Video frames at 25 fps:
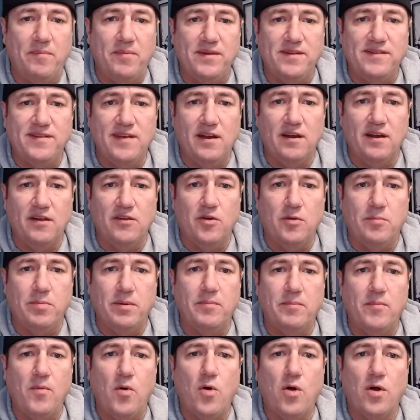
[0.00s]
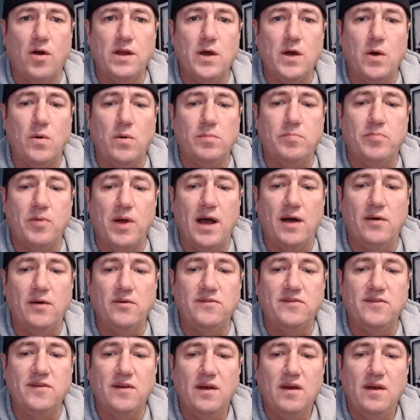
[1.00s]
be seeing a little bit more Noah
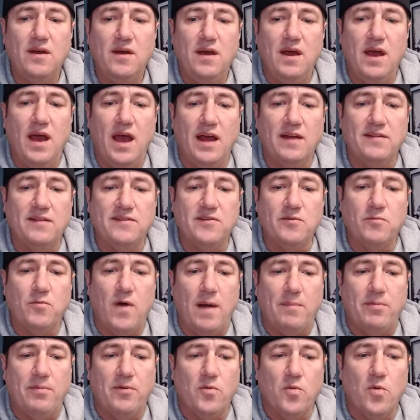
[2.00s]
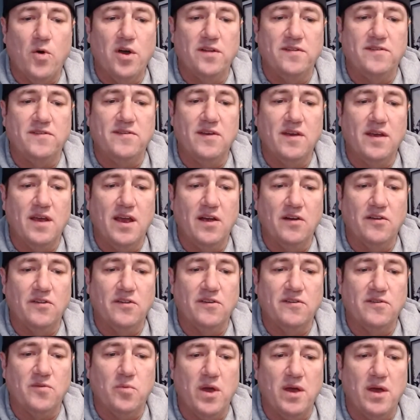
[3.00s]
Browns and some Robert Woods here
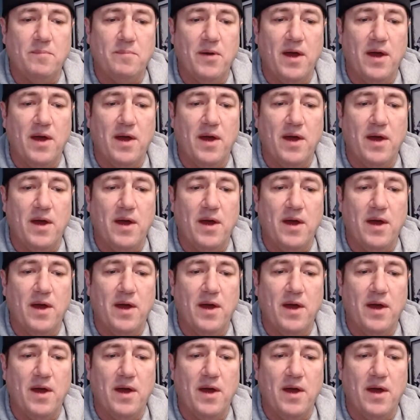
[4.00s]
this week.